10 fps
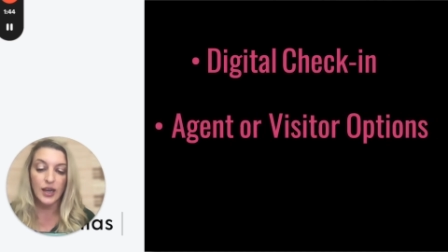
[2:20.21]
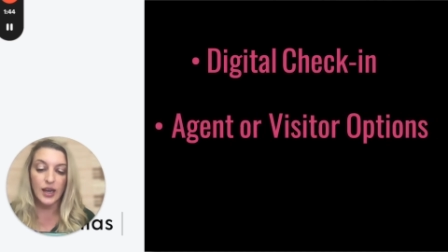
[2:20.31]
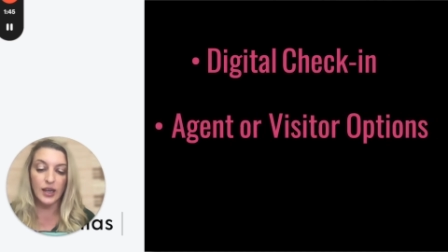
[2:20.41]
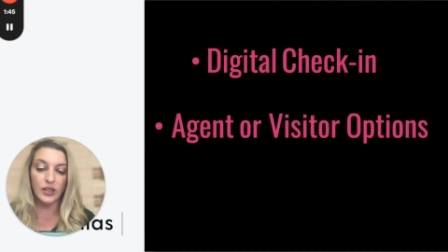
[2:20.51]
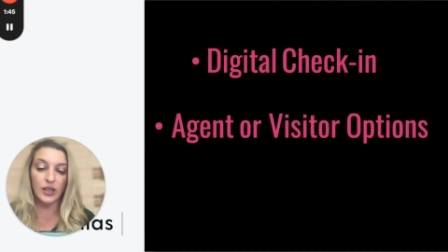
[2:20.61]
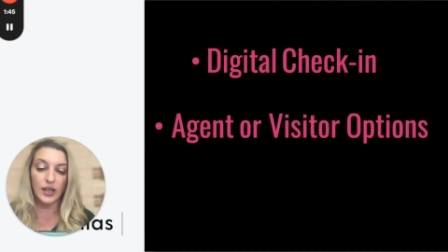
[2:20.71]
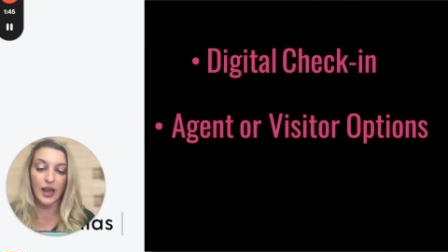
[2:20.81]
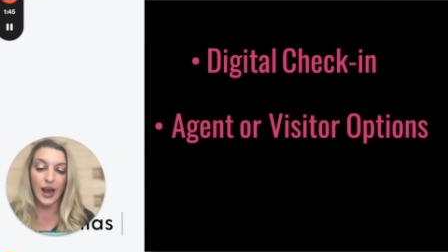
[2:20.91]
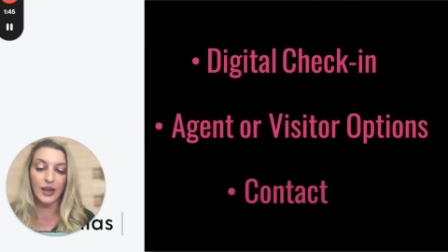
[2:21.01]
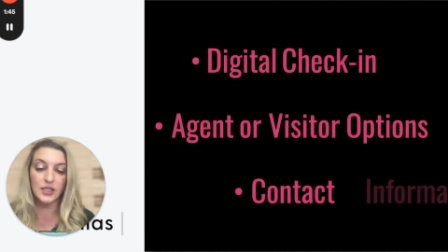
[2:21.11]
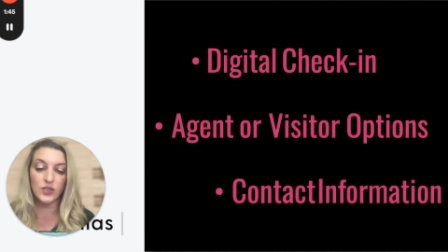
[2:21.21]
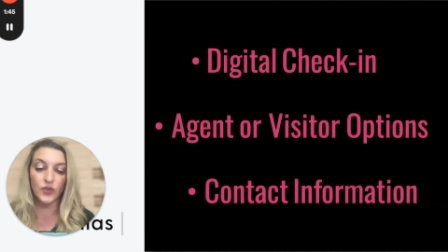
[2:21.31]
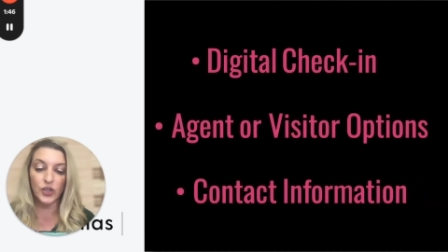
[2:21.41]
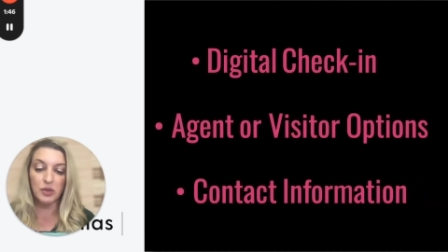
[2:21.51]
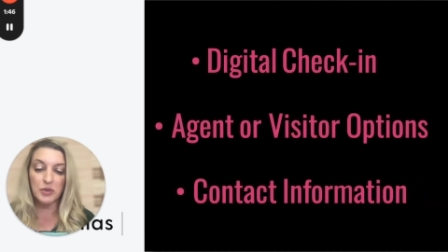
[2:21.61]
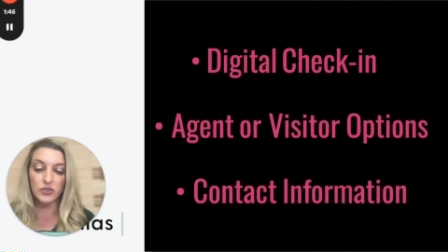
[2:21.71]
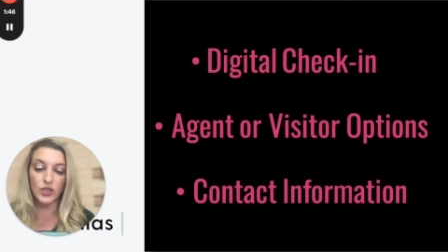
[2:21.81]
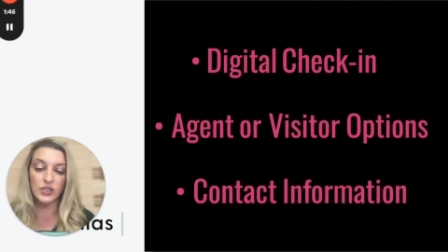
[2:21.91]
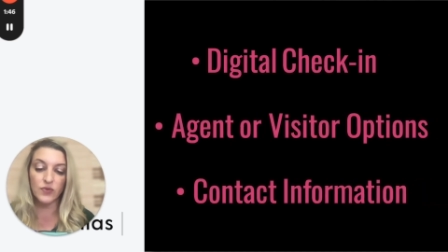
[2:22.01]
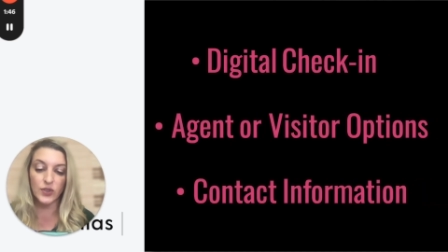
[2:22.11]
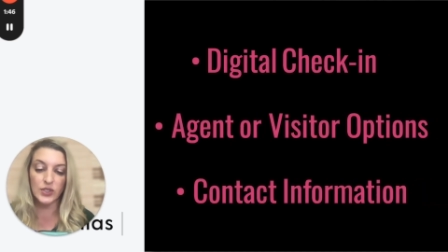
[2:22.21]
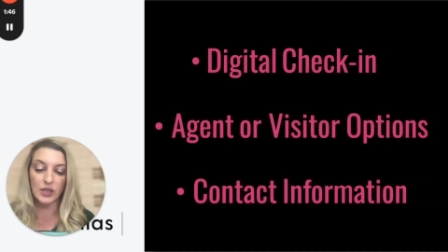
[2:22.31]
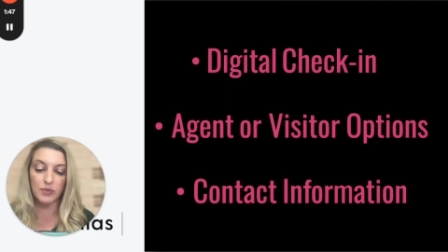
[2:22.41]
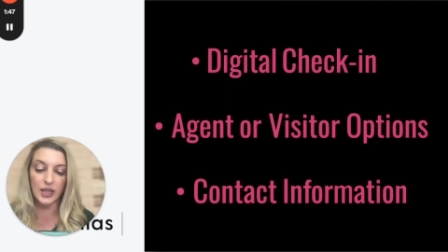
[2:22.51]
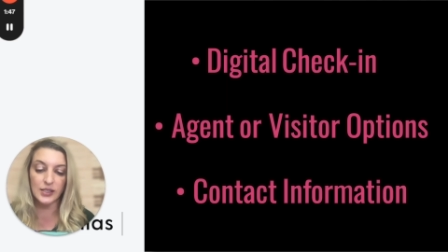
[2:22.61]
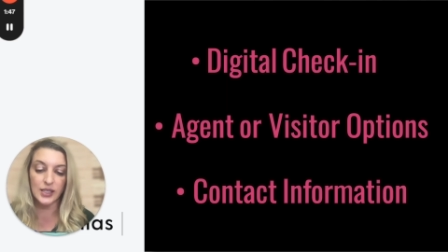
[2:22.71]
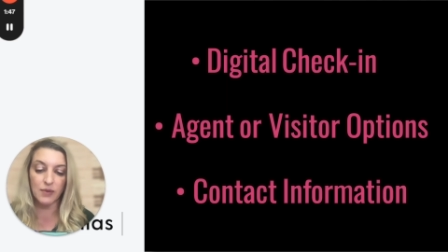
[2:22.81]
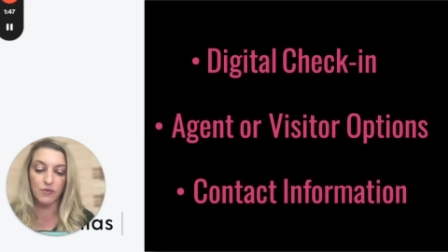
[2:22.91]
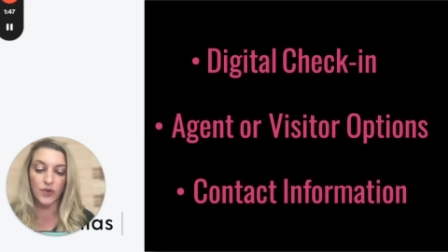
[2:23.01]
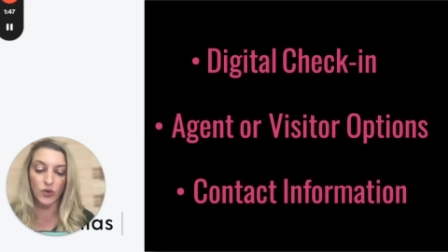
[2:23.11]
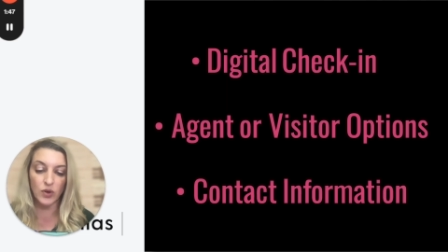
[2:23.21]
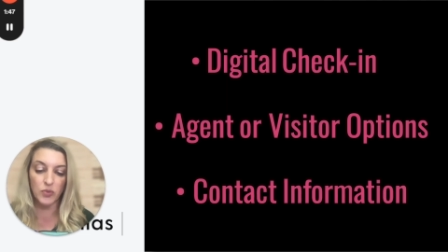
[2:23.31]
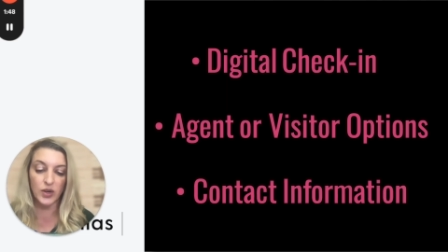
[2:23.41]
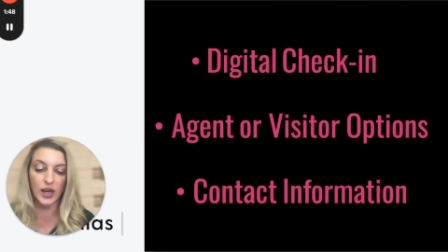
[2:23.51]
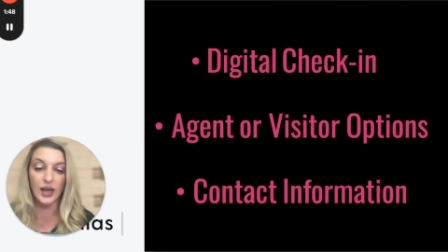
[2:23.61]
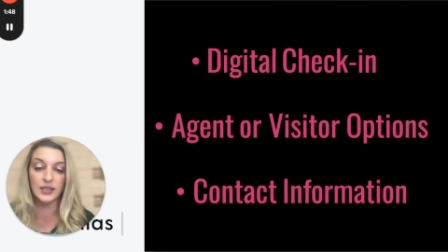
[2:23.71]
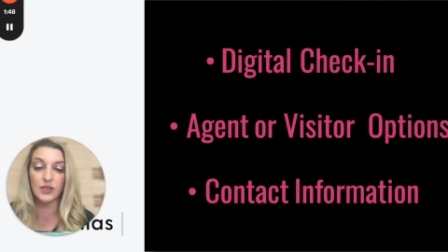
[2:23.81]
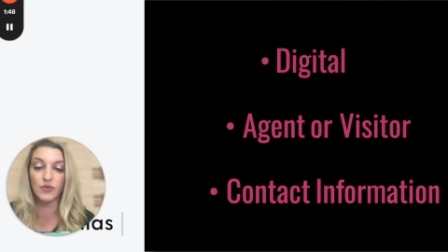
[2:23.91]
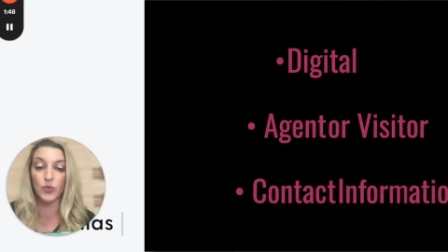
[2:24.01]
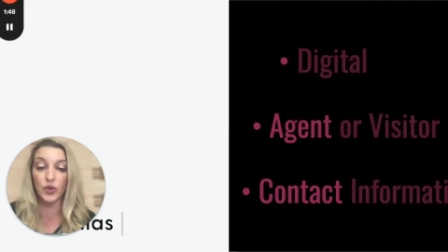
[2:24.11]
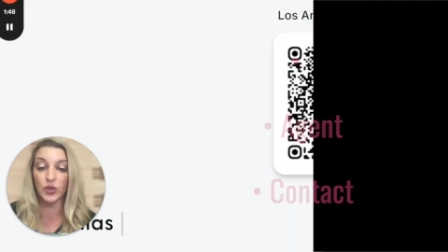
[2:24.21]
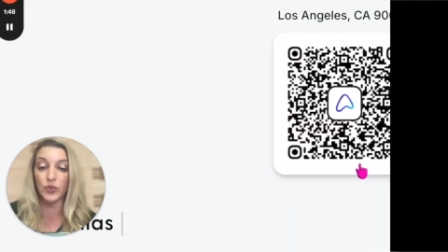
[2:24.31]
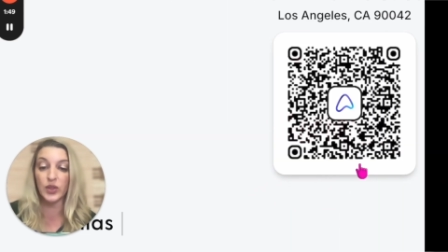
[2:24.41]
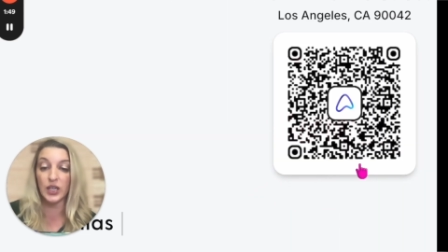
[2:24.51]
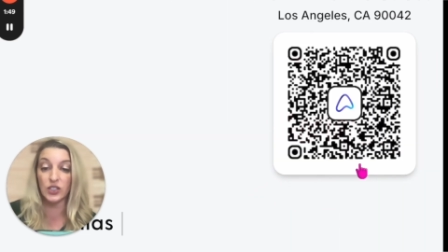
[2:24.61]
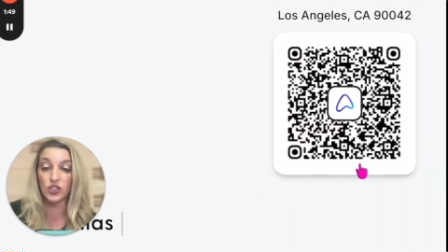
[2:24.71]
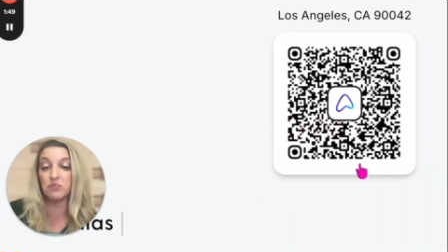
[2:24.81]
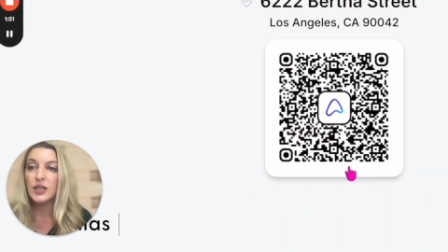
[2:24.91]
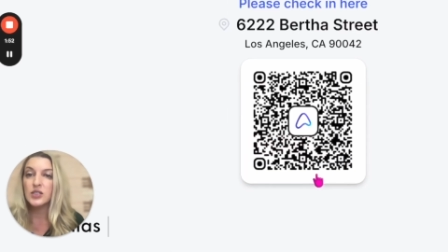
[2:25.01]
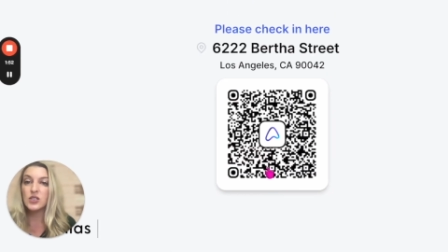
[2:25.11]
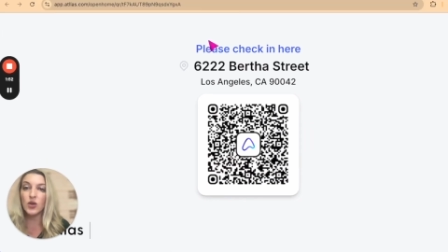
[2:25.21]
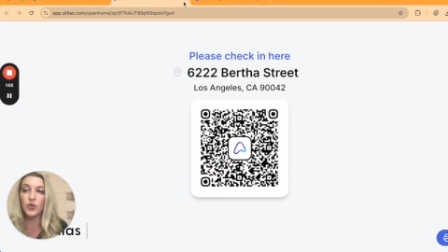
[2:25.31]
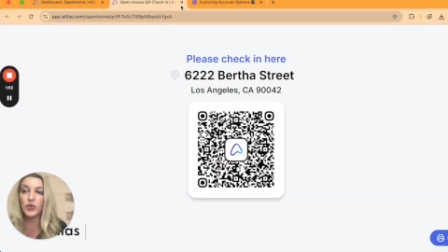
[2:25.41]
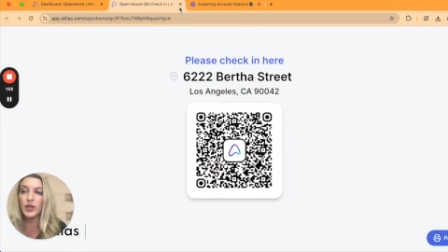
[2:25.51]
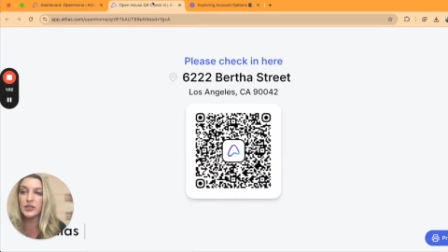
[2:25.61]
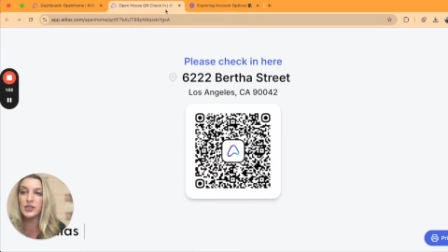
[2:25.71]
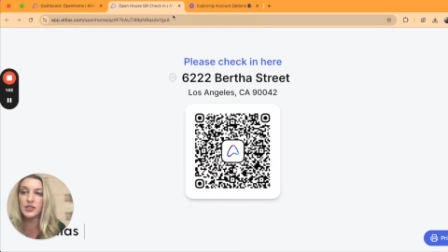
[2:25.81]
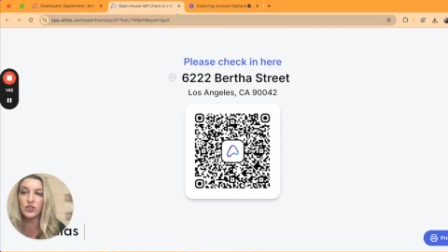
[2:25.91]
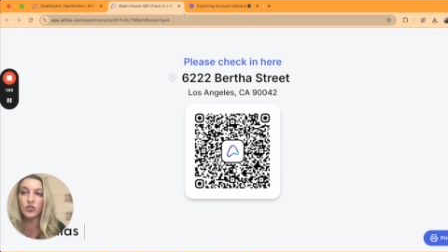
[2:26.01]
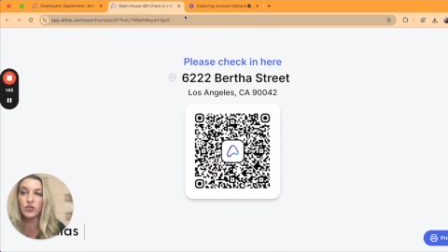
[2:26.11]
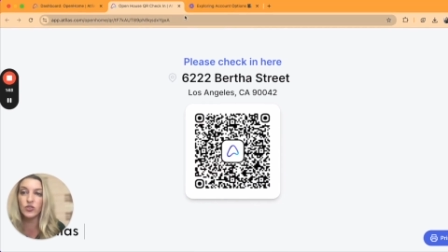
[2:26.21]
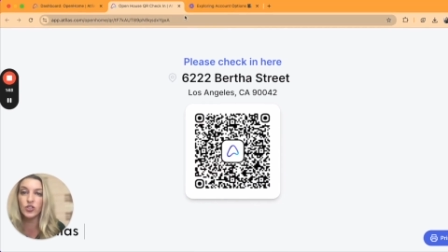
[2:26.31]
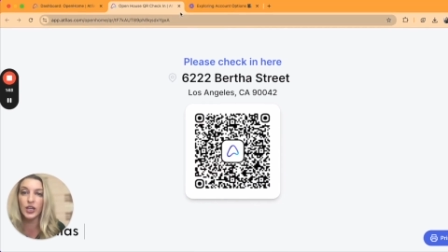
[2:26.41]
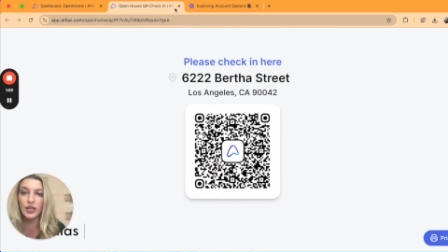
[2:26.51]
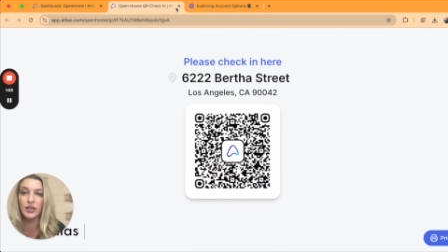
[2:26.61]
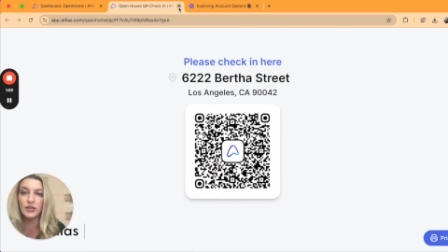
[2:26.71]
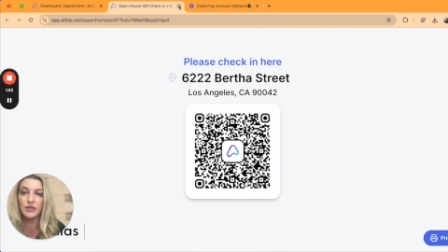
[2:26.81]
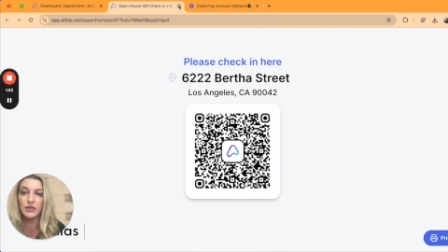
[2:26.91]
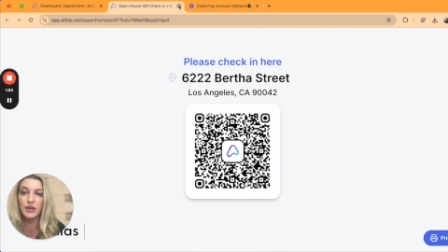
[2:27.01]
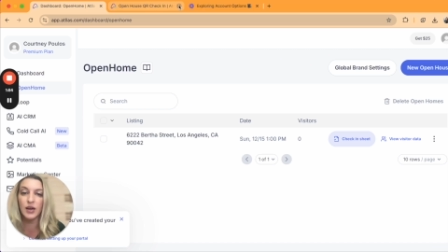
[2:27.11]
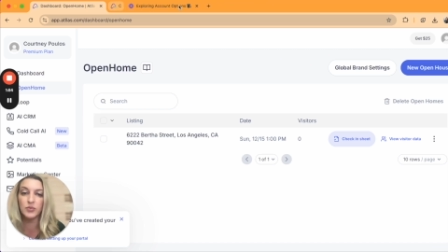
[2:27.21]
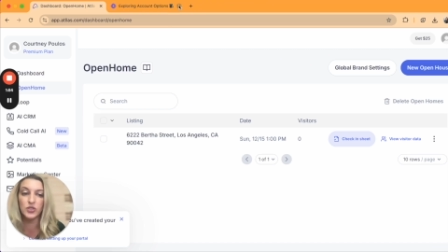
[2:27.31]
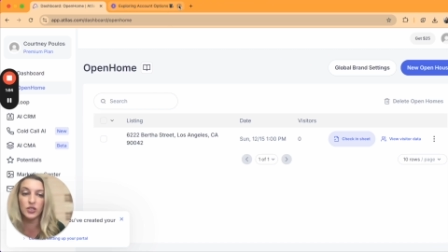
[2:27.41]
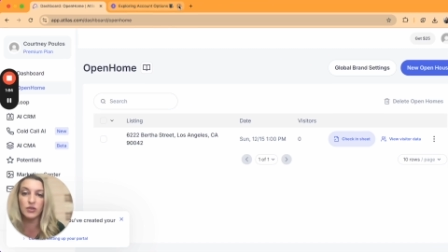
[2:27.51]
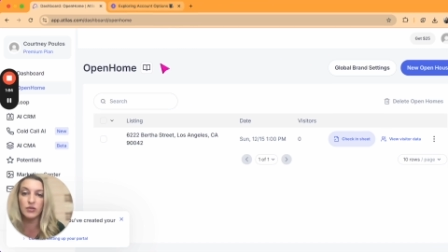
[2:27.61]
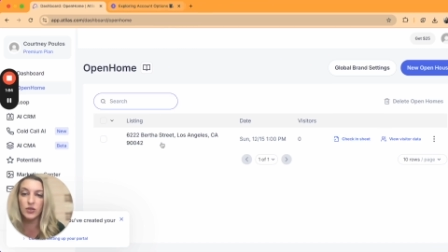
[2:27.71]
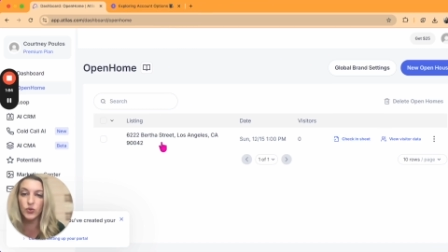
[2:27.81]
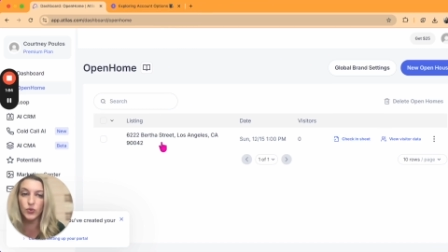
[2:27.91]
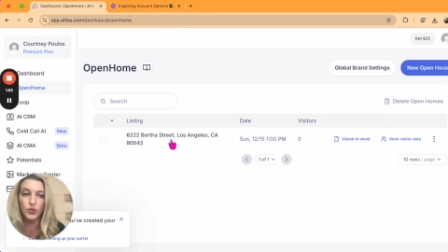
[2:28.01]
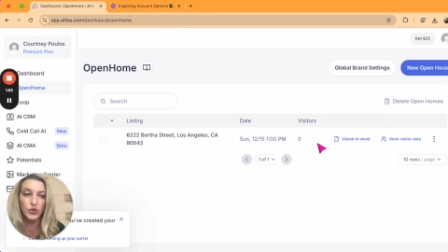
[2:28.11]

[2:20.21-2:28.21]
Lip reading: And it asks for email address, first name, last name, phone number, and asks if they're working with an agent. So that's a digital check-in option. Cool.